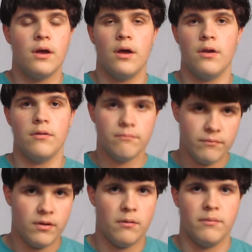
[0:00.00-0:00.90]
And
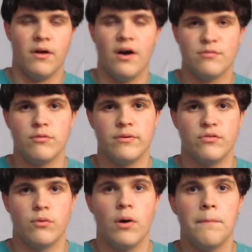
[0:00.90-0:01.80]
the last movie
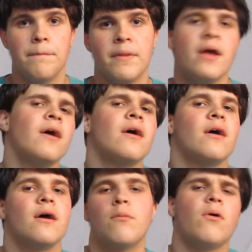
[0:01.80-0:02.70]
as well.
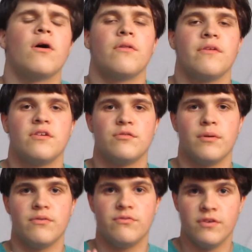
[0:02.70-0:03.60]
And while I don't think this is
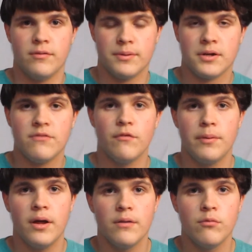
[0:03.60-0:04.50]
my favorite Kung Fu
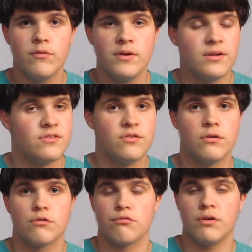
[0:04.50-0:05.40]
Panda movie, it's
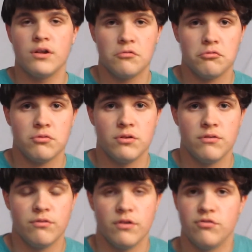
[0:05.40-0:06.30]
still a great entry to
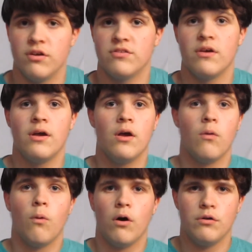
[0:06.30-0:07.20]
the franchise.
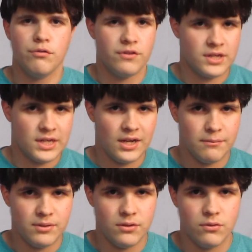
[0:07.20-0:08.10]
While I do think it
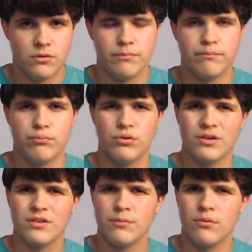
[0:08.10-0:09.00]
can be a little
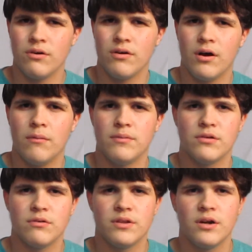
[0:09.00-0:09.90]
predictable
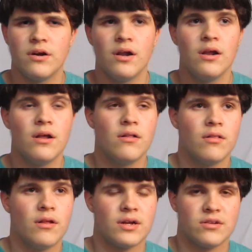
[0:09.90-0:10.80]
here and there,
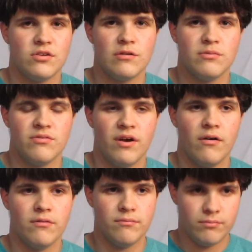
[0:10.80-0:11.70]
like in terms of
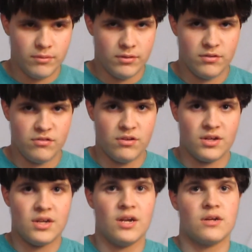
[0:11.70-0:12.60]
how
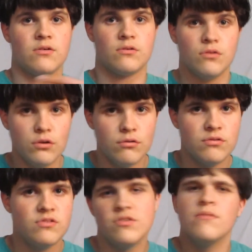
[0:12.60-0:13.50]
it kind of
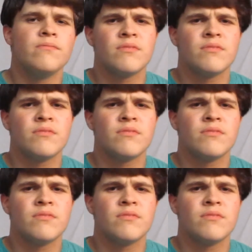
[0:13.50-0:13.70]
concludes,